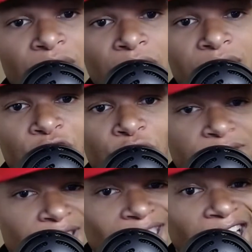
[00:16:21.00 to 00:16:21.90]
little
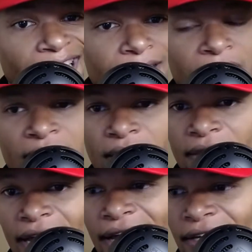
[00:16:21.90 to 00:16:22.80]
news nugget
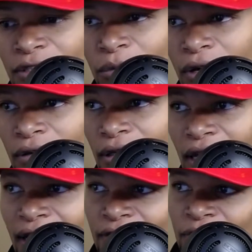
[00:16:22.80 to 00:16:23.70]
that to borrow the
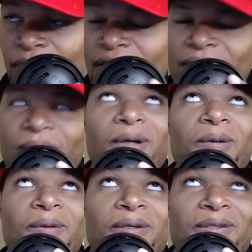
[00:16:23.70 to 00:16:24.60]
line from
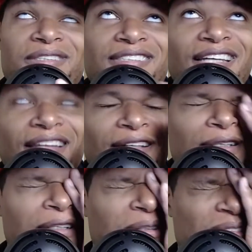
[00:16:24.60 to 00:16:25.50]
who used to say that?
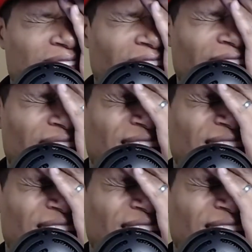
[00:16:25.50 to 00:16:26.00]
News nugget.